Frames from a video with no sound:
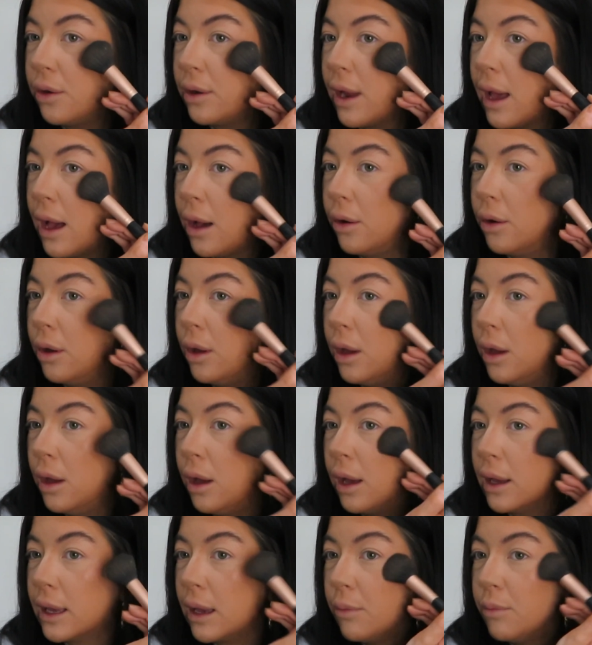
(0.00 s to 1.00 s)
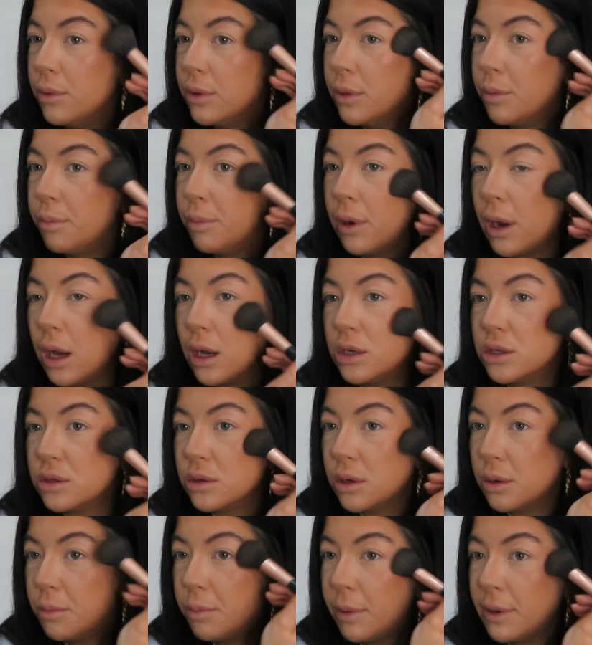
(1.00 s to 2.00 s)
Now again with the blush,
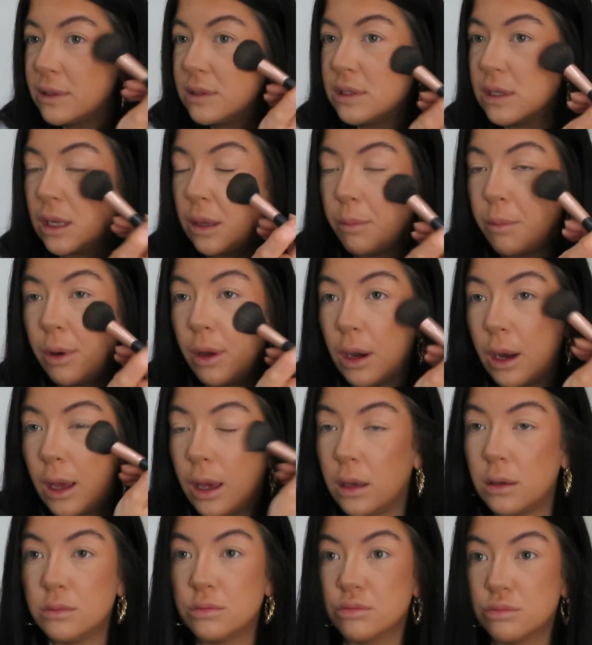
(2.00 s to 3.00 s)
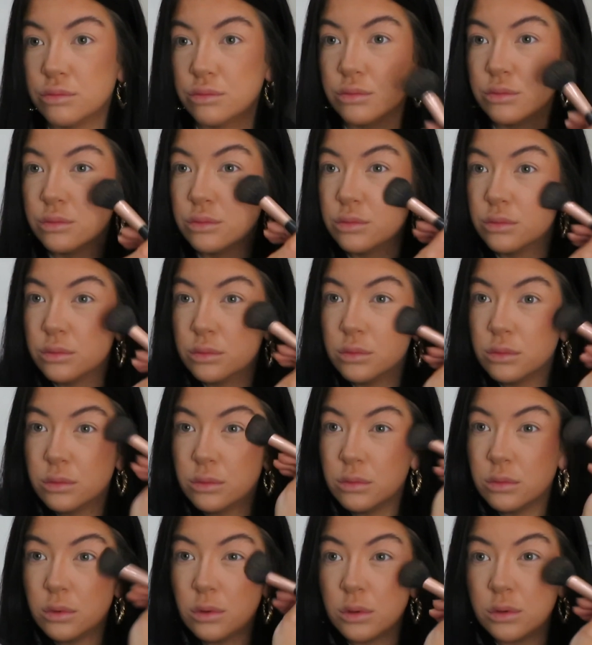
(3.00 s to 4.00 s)
I'm going to basically put it
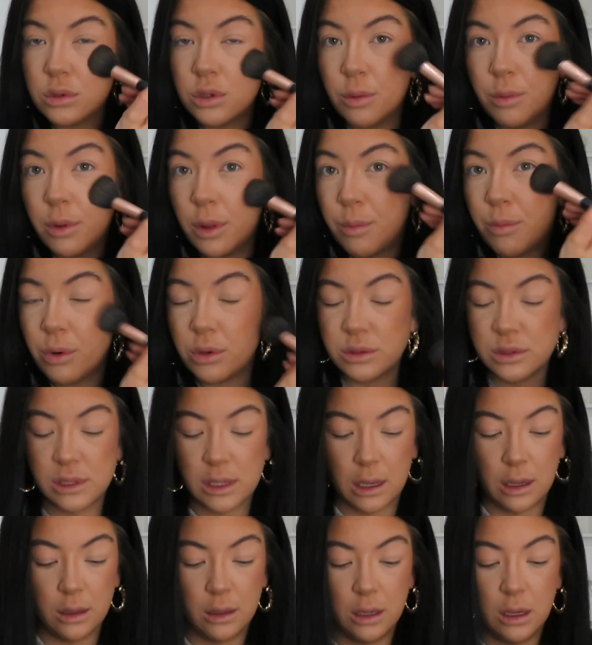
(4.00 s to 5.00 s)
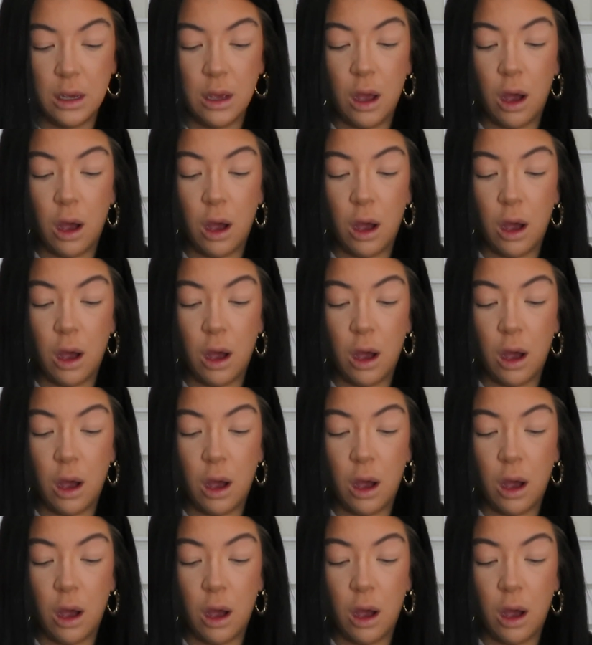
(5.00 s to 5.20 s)
on top of the bronzer.